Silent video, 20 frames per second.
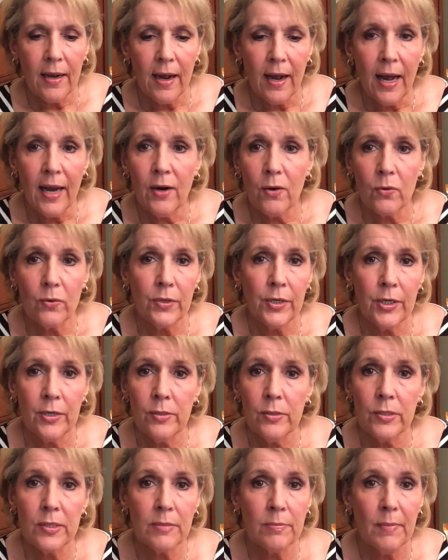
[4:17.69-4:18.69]
I don't
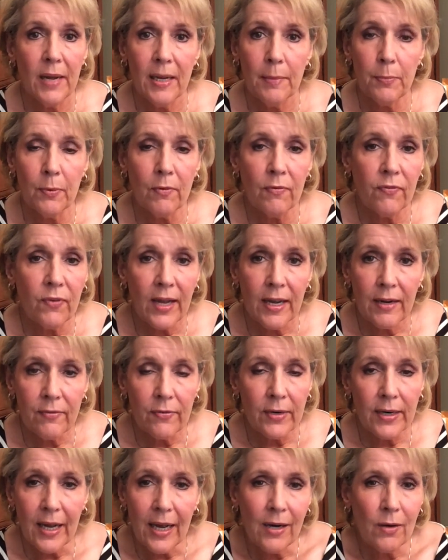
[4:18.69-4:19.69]
use maple
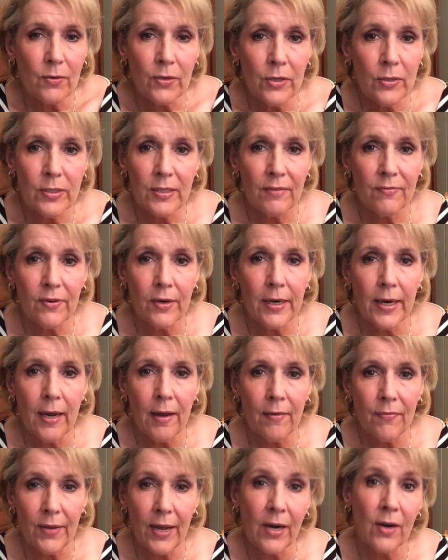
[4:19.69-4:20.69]
flavoring. I don't use it very
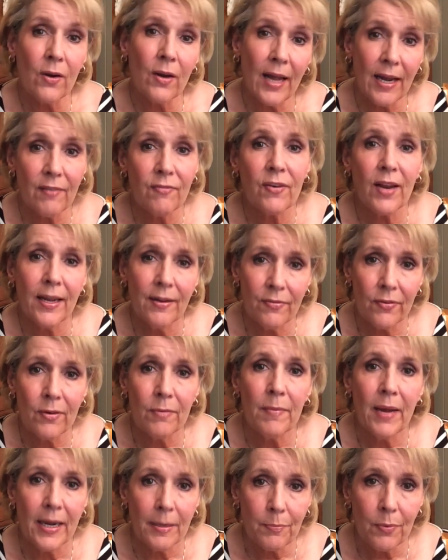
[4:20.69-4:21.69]
often. I don't like flavored
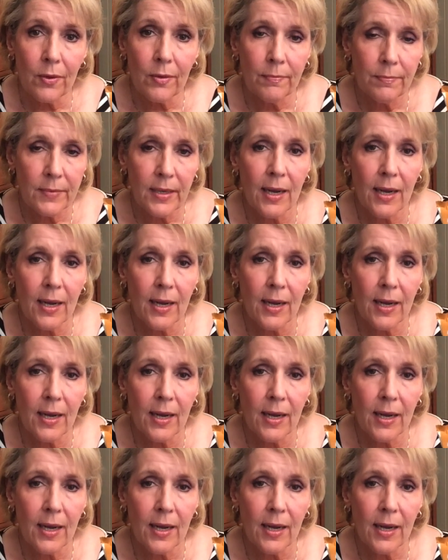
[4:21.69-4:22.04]
maple.